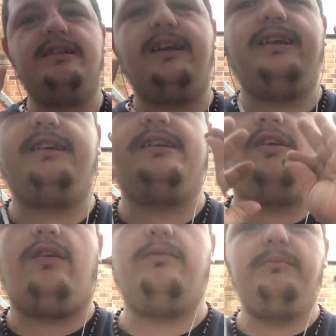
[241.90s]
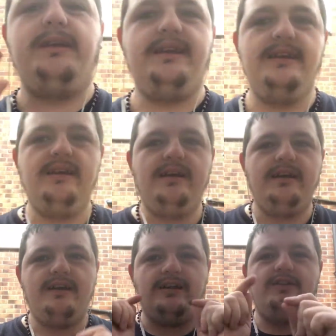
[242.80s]
like on me,
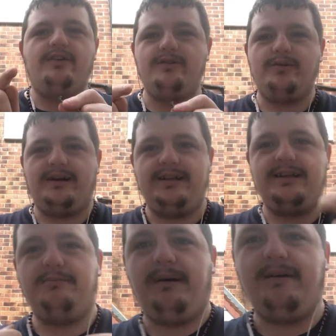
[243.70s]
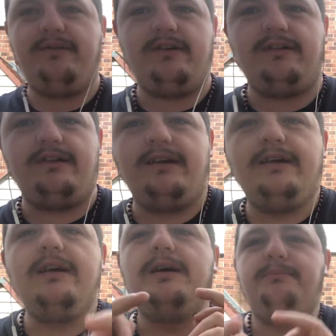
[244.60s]
not you guys. It's my fault.
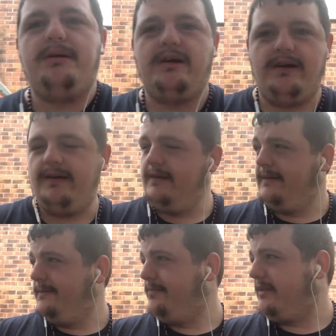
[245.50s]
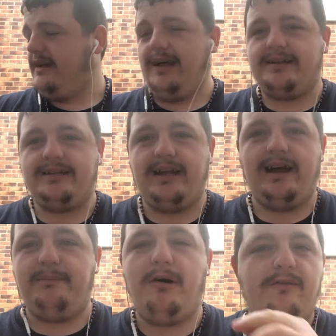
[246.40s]
But like I say,
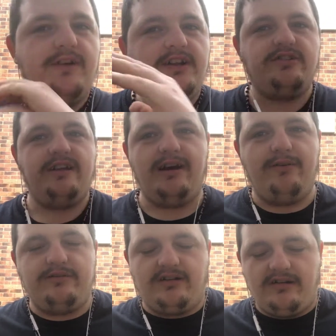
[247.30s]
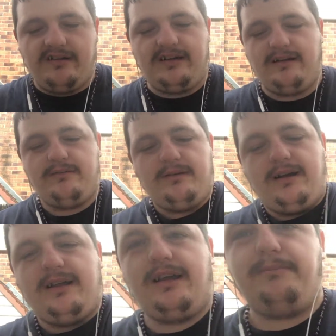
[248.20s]
I'm all finished now, so I
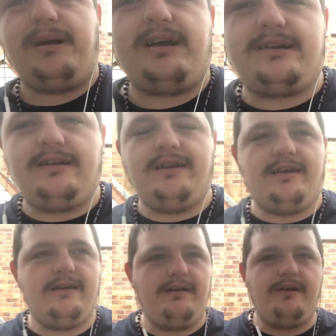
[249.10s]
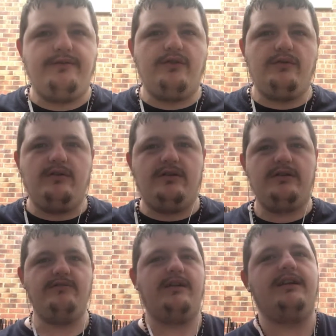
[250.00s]
can get back for
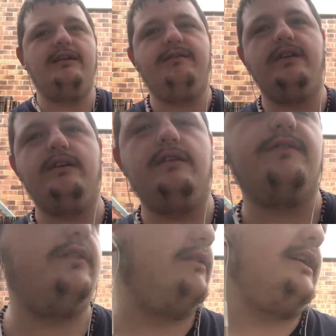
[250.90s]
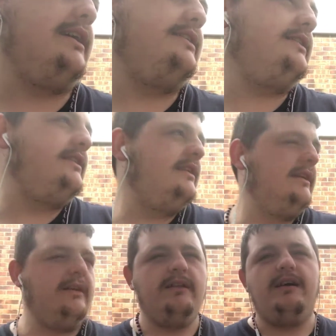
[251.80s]
uploading regular videos for you guys.
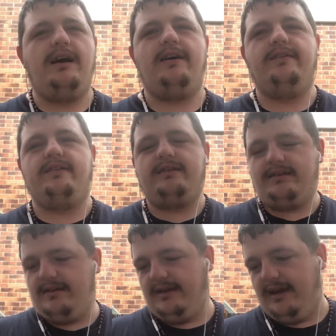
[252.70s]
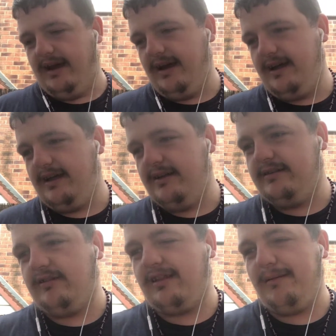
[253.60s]
And yeah,
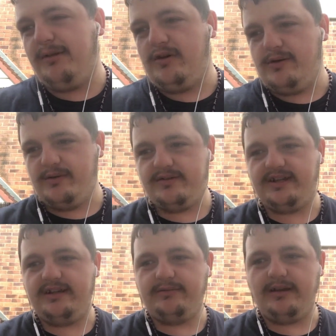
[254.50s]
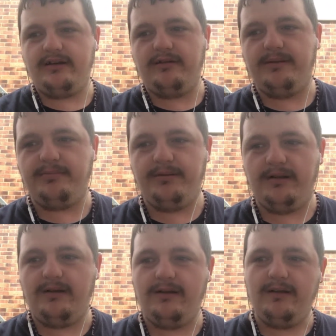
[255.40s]
just let me know what you want to see as well in the comments
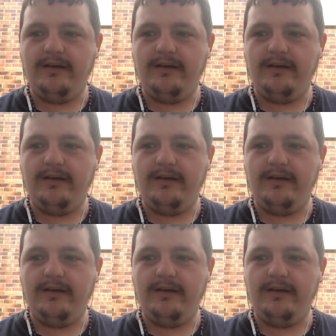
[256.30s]
below.